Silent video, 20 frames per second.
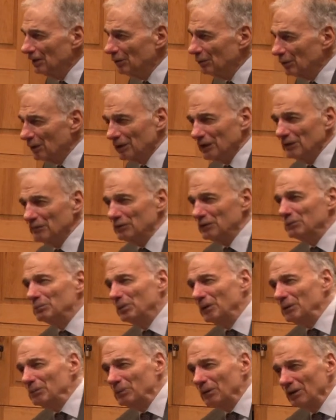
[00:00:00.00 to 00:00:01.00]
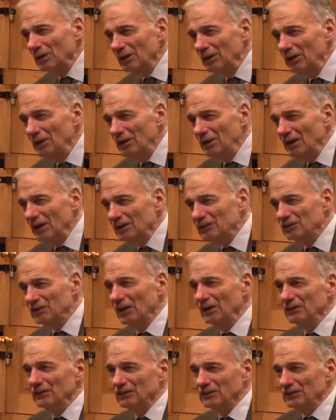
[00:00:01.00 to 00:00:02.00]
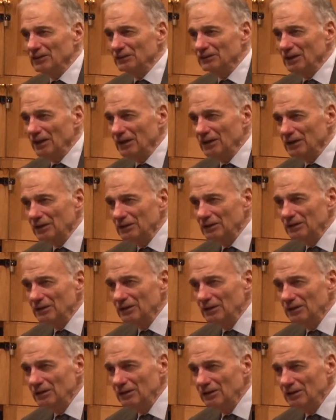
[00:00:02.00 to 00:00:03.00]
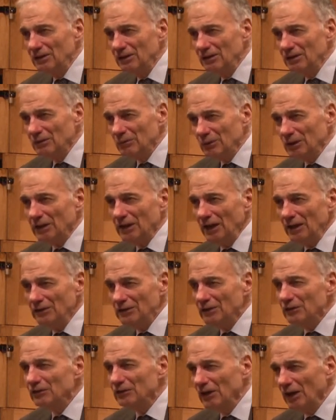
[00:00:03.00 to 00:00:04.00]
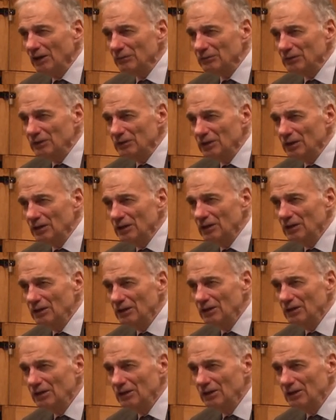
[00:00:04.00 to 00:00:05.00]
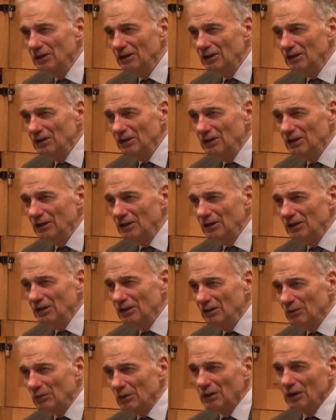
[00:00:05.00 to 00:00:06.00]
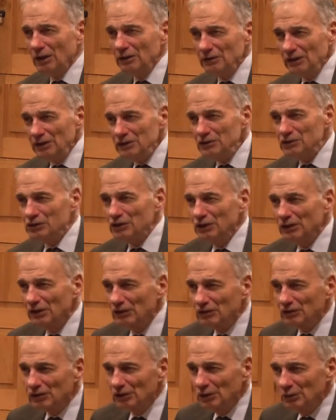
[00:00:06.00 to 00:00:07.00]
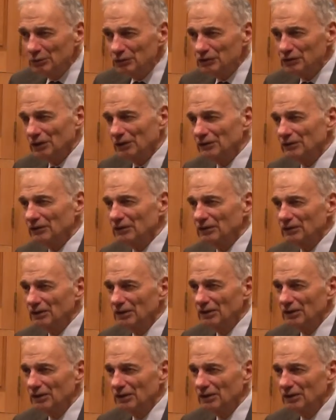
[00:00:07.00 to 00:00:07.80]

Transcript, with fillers: We're giving people a sense that they can regain their sovereignty. We're unleashing the solutions.